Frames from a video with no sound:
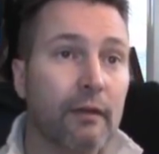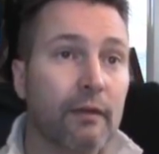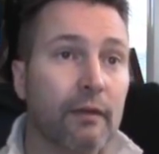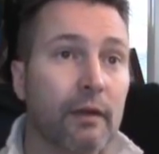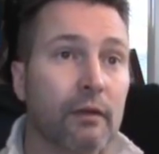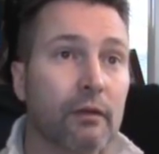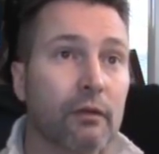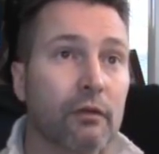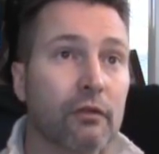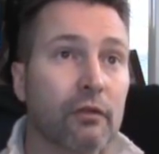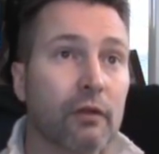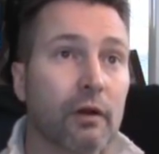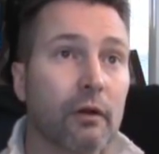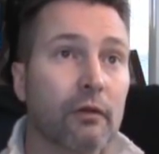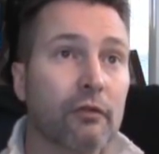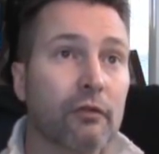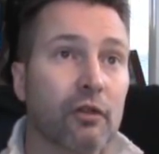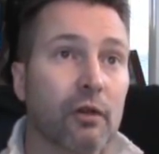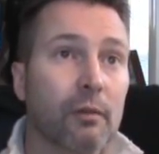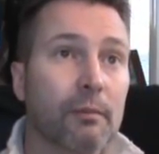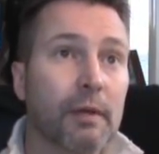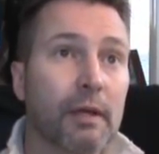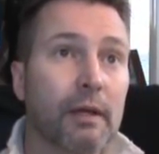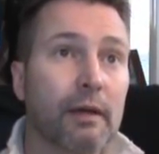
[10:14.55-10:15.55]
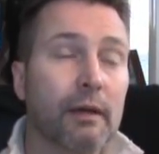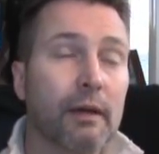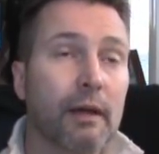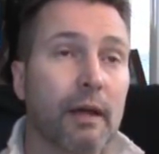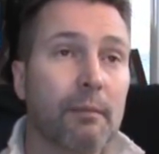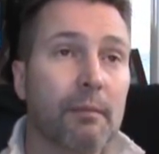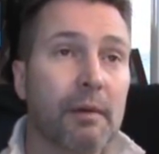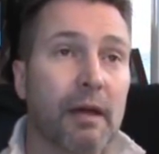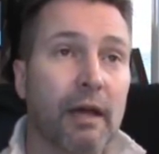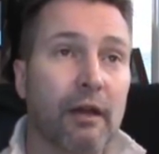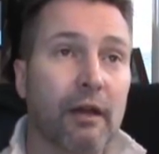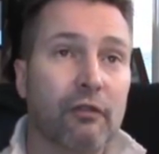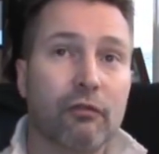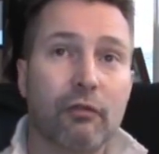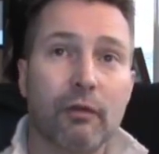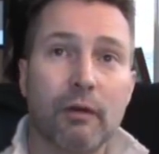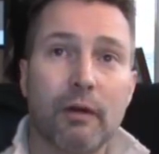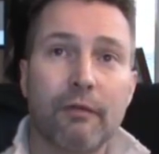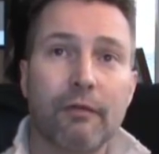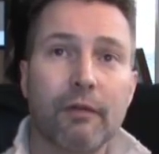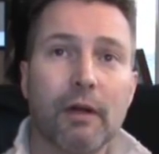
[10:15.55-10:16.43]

And then there's another gentleman named Estrin.